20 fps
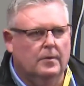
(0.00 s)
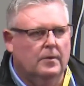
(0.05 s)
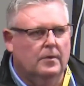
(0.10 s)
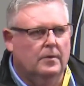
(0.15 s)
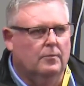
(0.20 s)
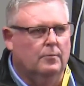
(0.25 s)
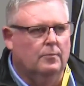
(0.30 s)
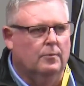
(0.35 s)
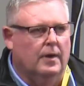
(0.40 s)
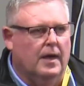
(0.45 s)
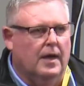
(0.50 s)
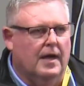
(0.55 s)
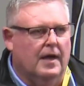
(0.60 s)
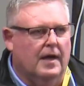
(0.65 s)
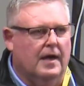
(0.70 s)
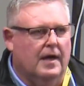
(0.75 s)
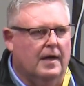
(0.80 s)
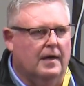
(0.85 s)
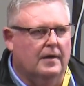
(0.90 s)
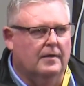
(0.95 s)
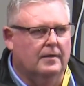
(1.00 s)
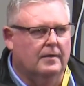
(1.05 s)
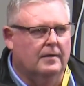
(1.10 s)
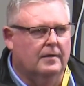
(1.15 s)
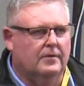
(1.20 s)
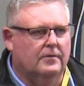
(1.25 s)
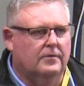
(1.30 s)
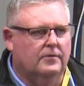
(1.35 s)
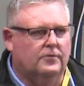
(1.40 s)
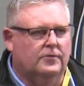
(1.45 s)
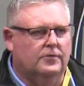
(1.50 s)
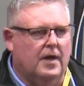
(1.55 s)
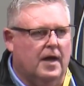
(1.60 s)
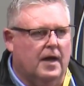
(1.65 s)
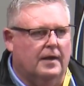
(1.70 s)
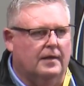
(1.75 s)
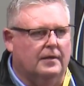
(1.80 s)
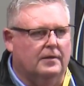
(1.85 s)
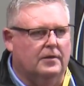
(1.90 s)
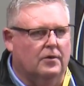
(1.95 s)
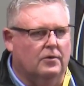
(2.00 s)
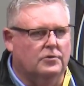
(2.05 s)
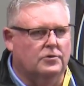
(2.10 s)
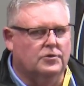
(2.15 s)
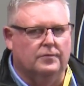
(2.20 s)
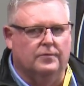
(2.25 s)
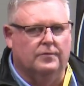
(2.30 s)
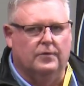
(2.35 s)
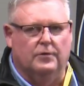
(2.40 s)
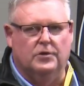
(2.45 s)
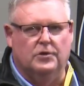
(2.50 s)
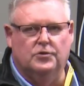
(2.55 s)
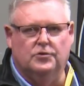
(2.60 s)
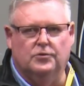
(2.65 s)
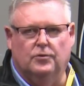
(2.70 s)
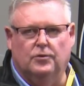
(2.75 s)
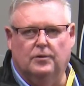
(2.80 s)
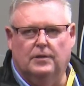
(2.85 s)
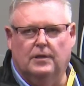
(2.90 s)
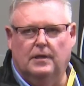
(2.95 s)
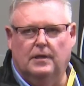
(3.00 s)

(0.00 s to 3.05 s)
We are starting the auction very shortly.